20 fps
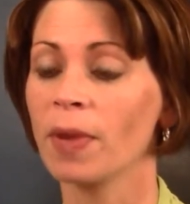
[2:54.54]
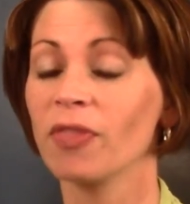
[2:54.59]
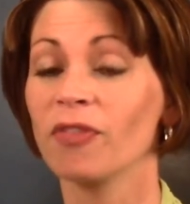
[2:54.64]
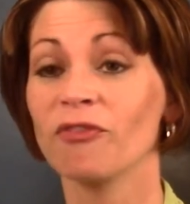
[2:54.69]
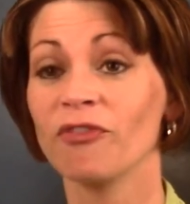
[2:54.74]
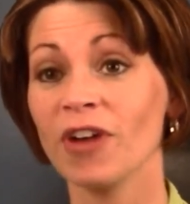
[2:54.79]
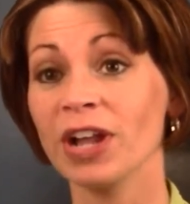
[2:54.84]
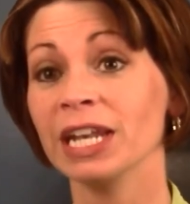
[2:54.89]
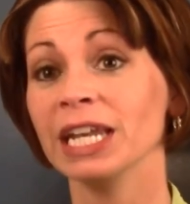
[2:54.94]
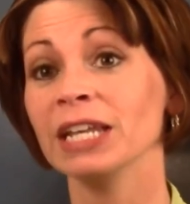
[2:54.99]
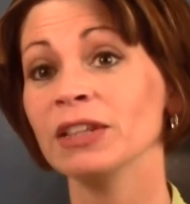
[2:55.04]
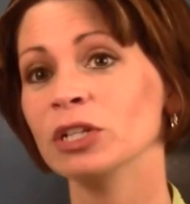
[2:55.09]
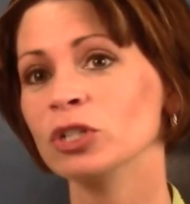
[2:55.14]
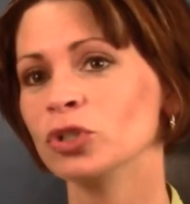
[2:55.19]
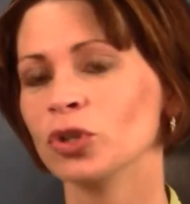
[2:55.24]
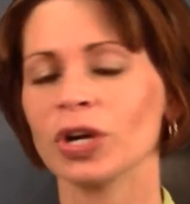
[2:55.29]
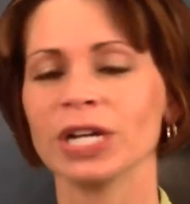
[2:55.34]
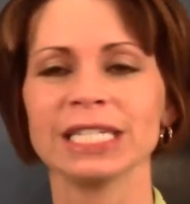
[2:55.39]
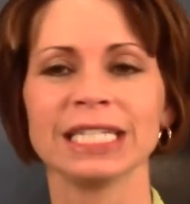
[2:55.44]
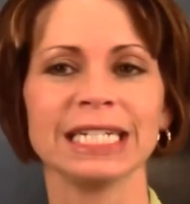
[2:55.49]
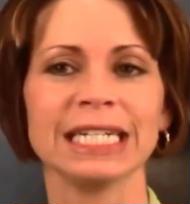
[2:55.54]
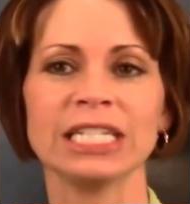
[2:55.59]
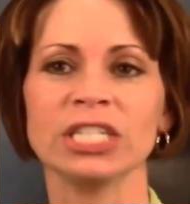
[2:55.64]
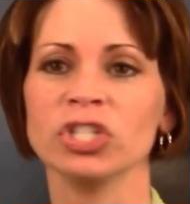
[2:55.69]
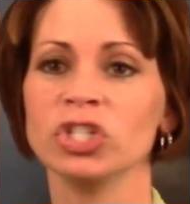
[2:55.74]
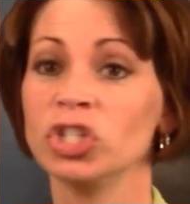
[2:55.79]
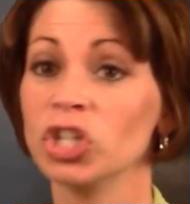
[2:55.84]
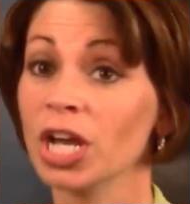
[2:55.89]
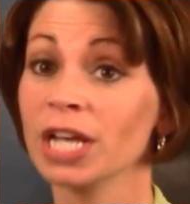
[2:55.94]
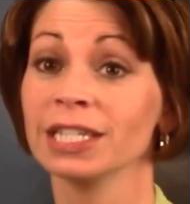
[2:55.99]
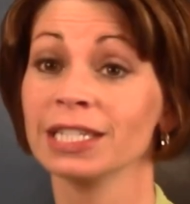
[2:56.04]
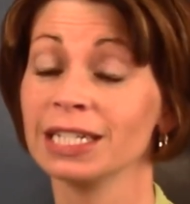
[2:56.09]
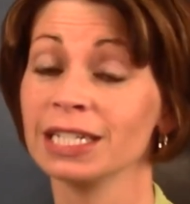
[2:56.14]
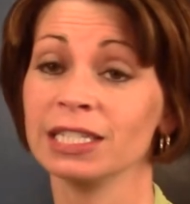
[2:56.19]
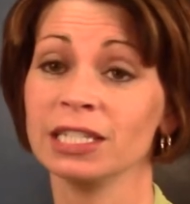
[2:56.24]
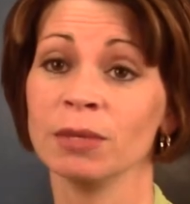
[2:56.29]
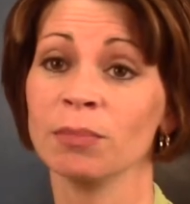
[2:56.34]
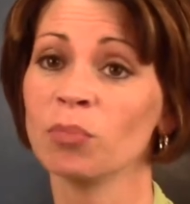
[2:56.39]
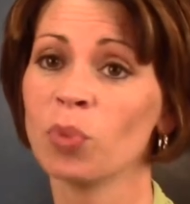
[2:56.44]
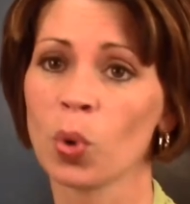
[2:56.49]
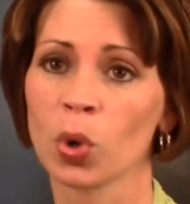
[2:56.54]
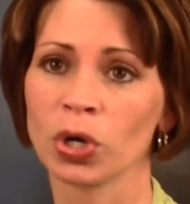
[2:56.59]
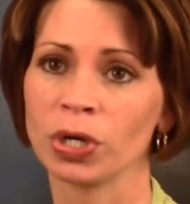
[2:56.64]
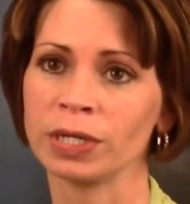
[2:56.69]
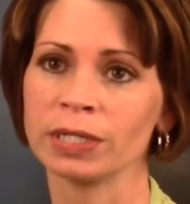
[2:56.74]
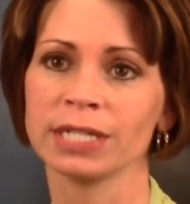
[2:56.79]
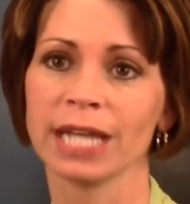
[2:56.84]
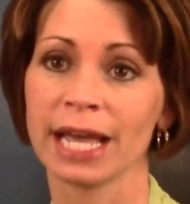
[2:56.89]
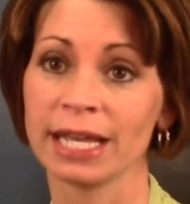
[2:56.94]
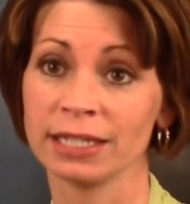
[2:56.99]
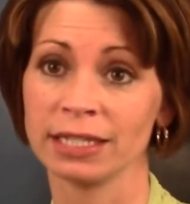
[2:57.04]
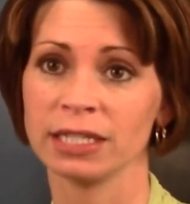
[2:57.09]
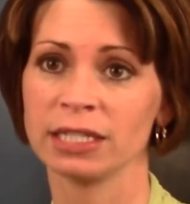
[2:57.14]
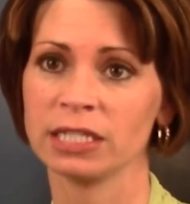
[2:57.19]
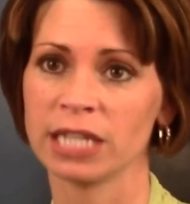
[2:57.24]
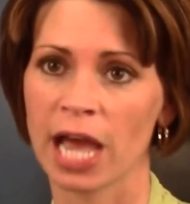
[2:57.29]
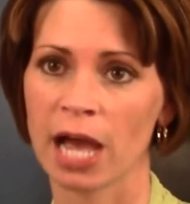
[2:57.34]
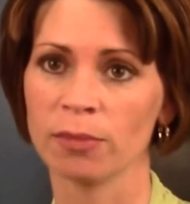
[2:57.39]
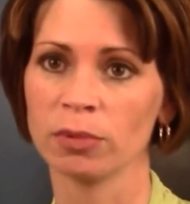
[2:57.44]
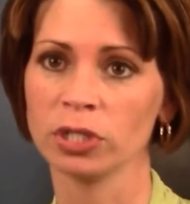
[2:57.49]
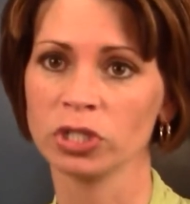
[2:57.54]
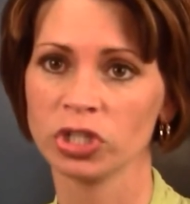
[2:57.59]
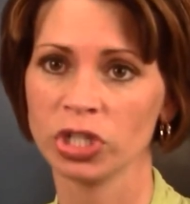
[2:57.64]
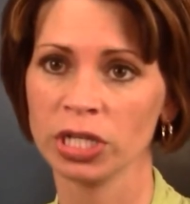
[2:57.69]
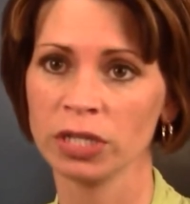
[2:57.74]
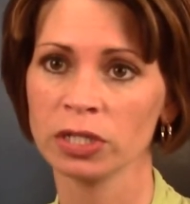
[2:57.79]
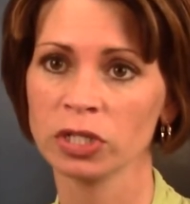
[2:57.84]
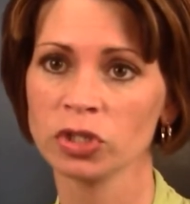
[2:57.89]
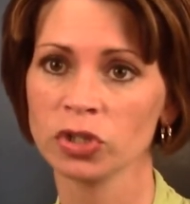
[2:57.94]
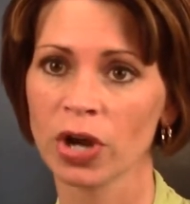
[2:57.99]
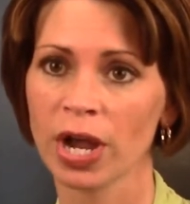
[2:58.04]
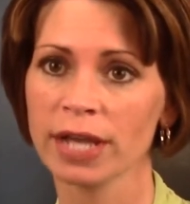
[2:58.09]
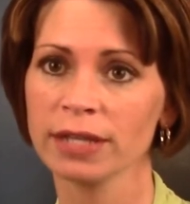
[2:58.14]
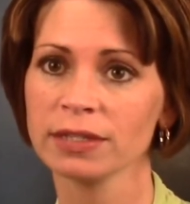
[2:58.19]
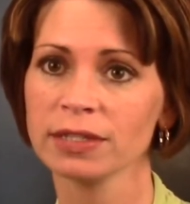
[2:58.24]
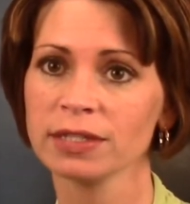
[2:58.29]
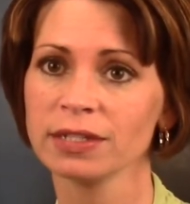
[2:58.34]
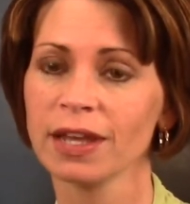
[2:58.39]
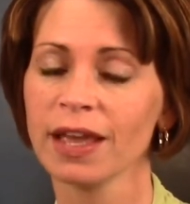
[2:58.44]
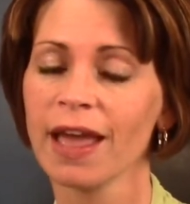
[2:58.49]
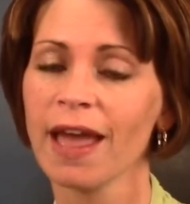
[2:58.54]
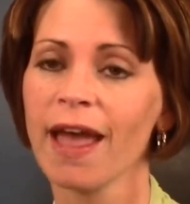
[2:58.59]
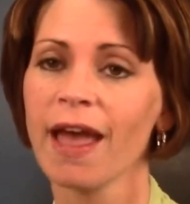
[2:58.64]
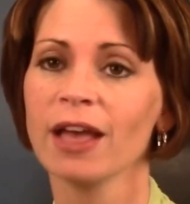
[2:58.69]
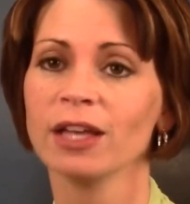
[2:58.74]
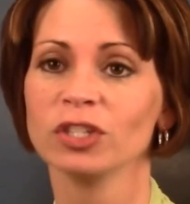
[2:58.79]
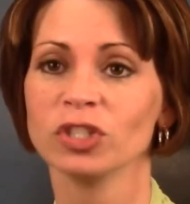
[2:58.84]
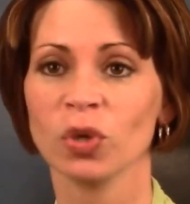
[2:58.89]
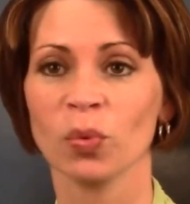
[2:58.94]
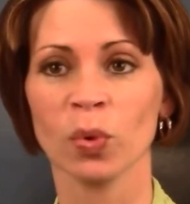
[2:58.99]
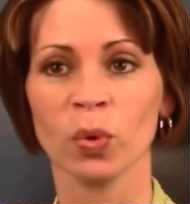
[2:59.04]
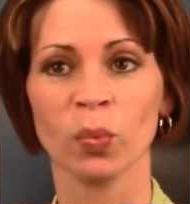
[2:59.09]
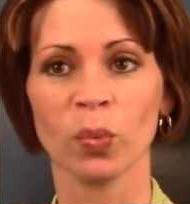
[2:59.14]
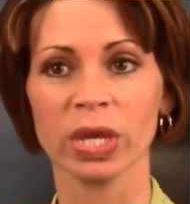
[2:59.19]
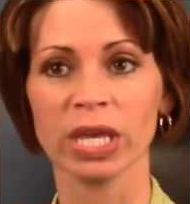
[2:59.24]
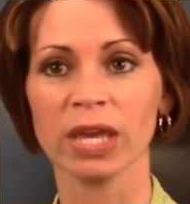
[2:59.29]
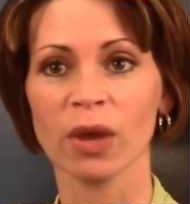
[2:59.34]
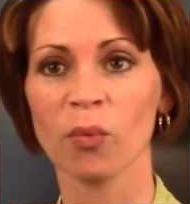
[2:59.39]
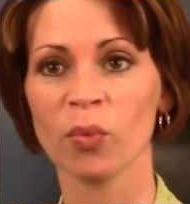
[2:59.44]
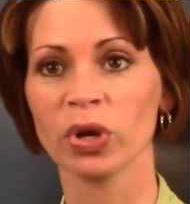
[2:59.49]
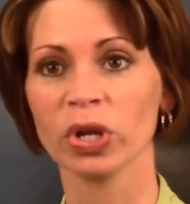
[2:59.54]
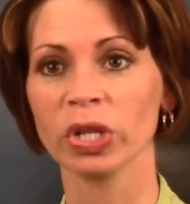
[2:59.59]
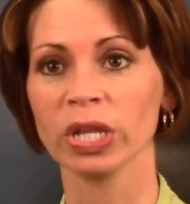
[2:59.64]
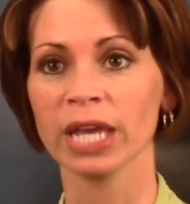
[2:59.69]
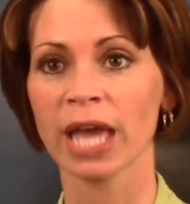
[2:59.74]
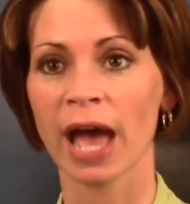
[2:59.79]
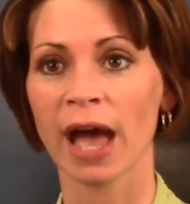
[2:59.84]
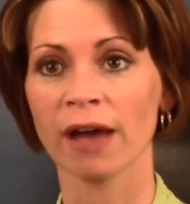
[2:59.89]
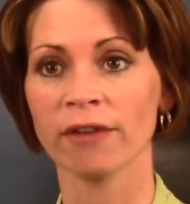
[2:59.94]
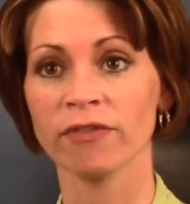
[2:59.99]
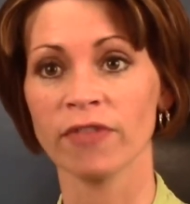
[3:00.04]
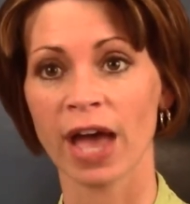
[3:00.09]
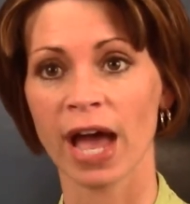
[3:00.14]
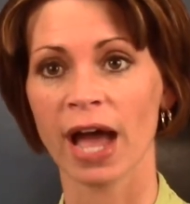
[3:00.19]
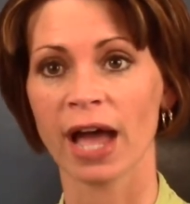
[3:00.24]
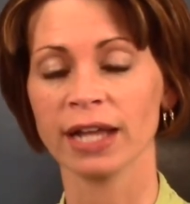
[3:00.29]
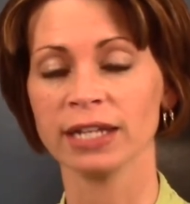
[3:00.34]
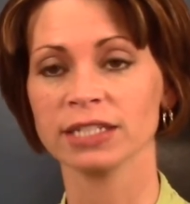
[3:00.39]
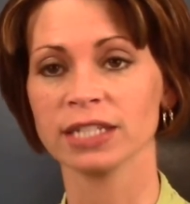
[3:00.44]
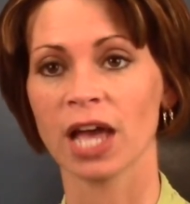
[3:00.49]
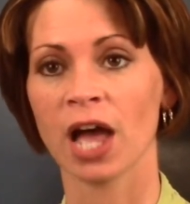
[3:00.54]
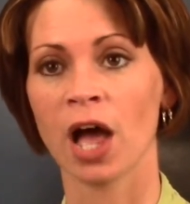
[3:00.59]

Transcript: funding the trust is just as important as establishing the trust. So when we really have that